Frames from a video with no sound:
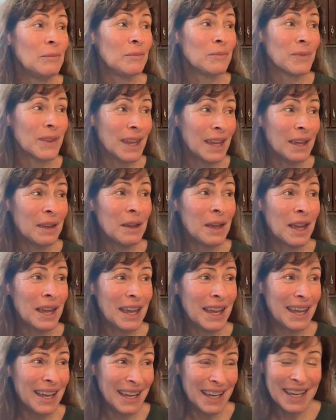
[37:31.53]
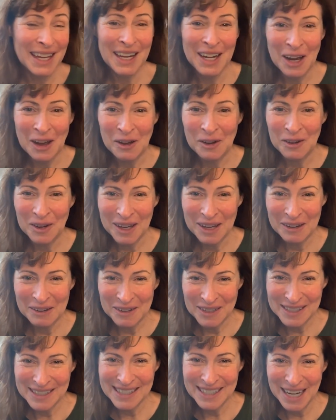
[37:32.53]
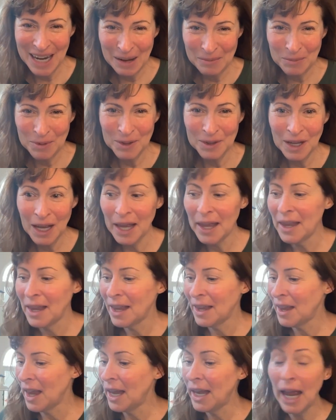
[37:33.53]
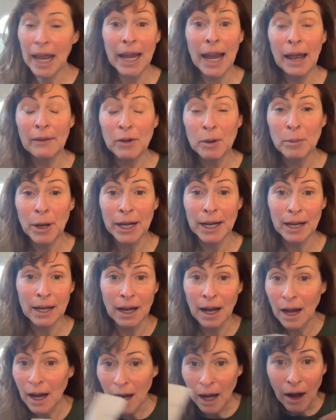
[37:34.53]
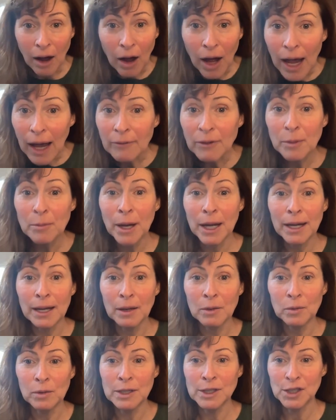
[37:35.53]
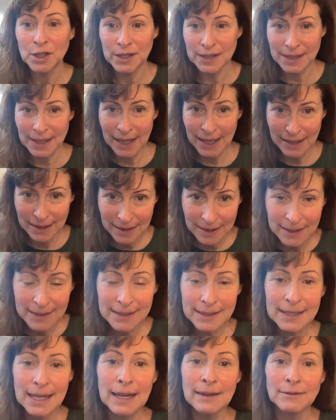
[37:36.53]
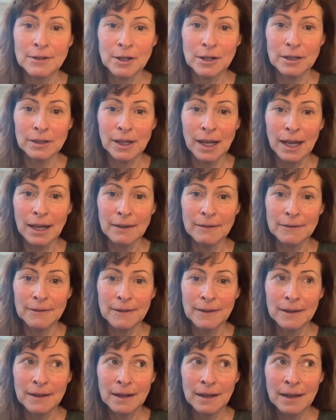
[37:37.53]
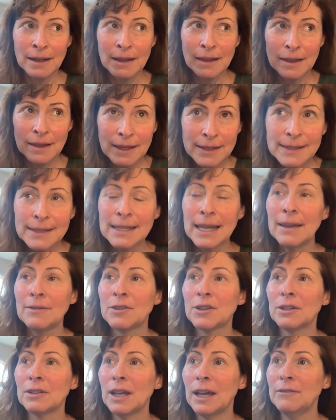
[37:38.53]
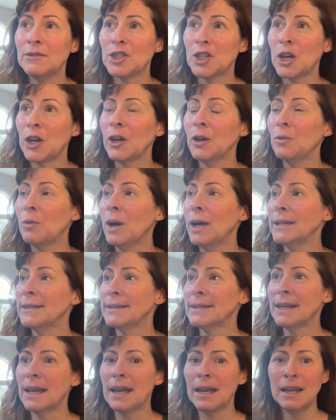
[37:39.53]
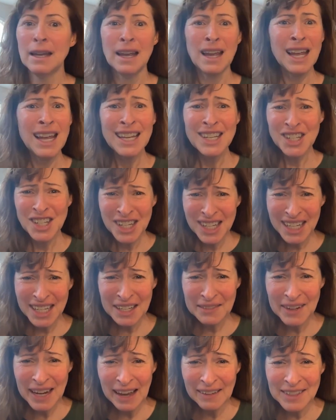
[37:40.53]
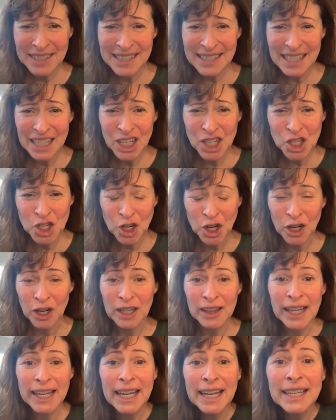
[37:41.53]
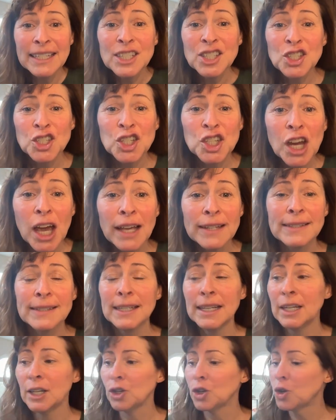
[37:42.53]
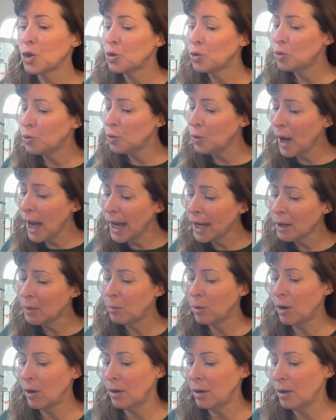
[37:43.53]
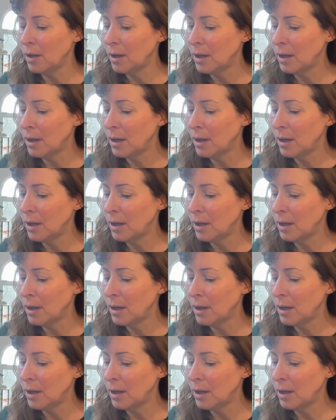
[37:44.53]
It was a couple, and everybody was just like, this saved her life. This saved her life. Jerry White said she didn't even have a seizure. Like, it's just incredible.